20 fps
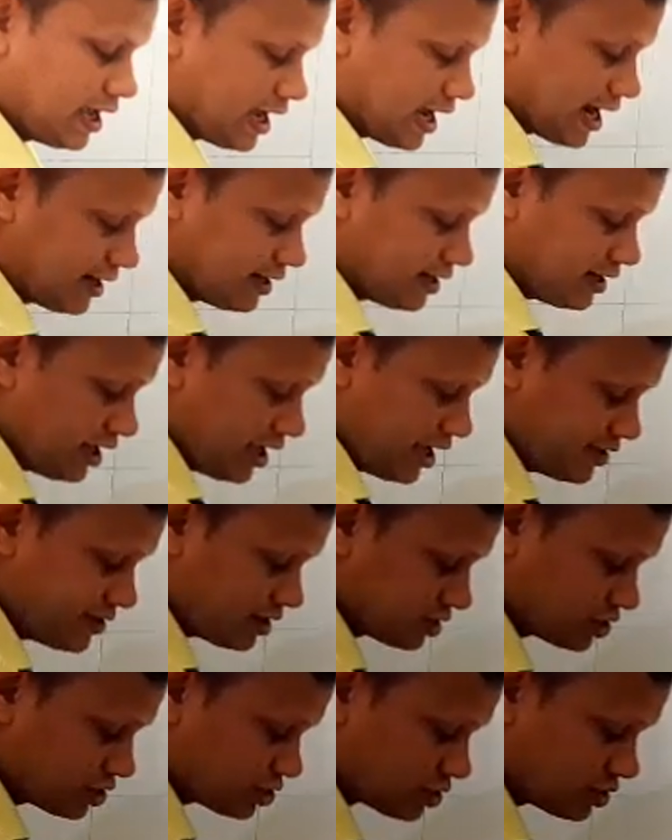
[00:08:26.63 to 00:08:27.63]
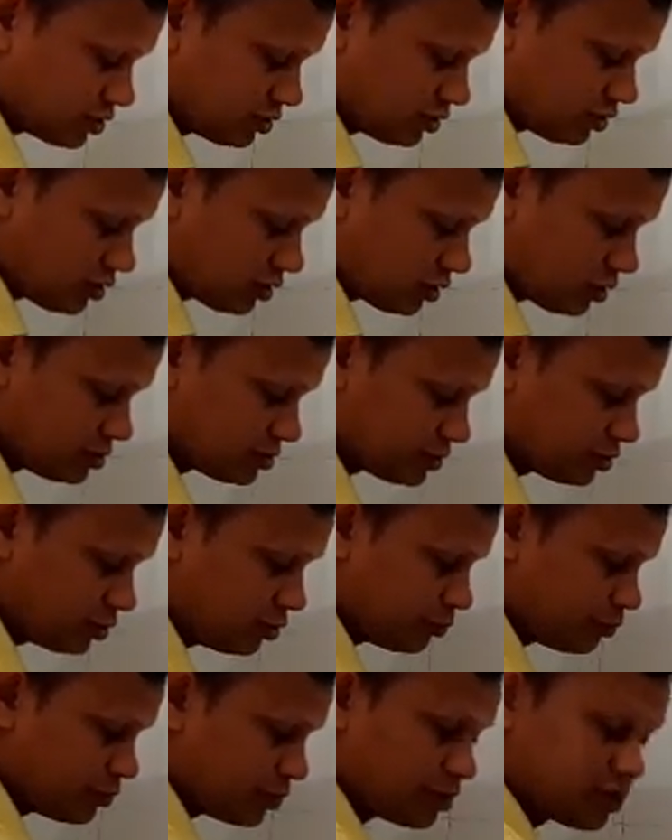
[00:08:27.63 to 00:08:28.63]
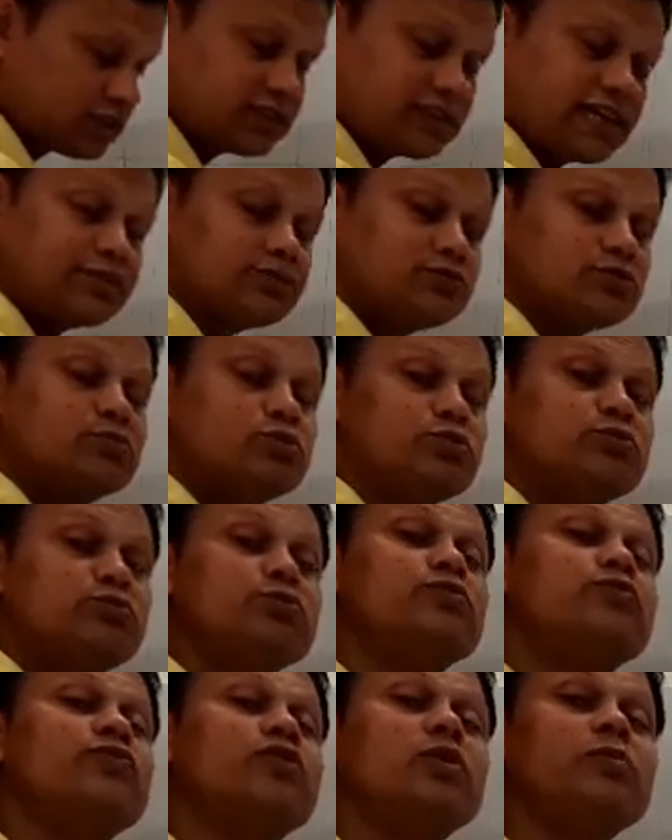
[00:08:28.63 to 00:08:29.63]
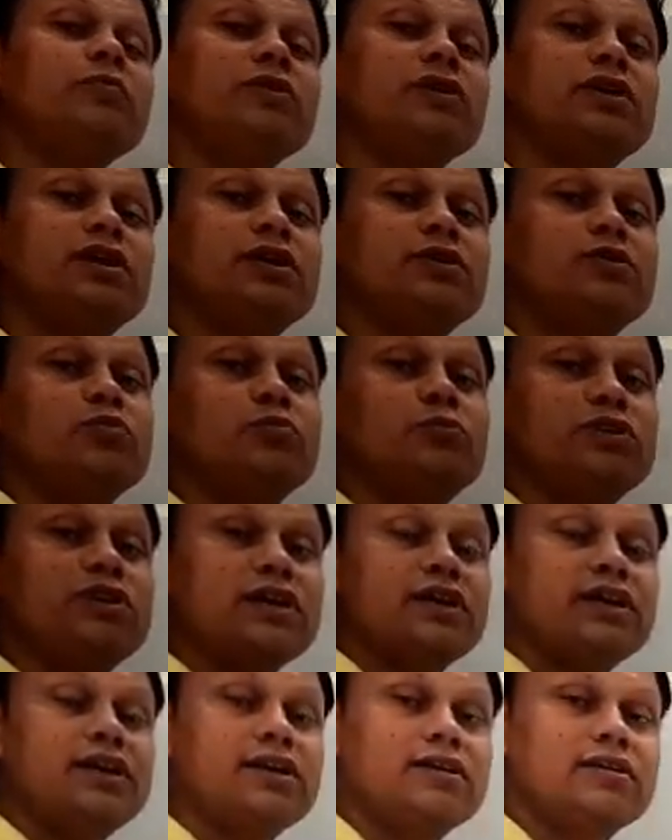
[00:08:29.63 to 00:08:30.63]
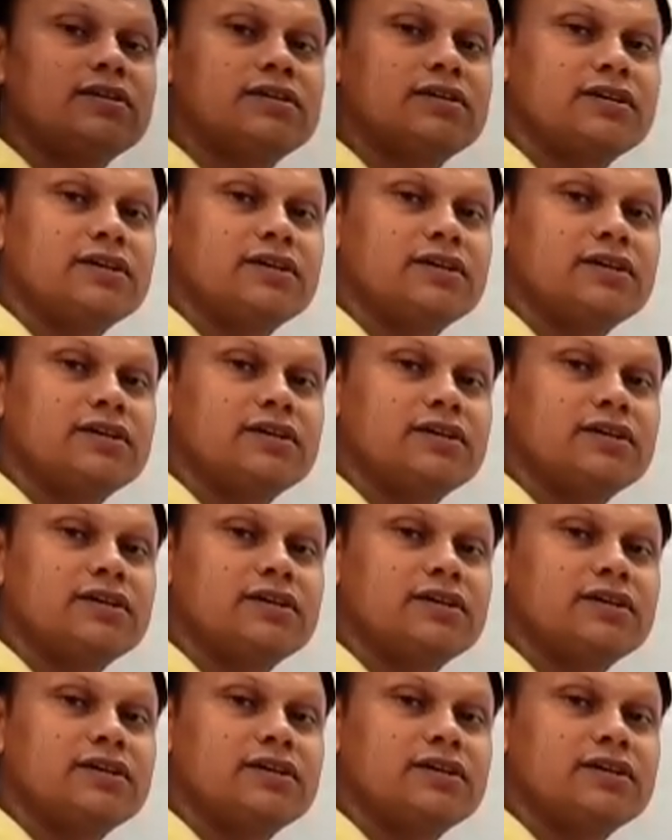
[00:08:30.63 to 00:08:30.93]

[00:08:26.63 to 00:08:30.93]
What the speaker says: At A junction also, because it has to move from A to B again.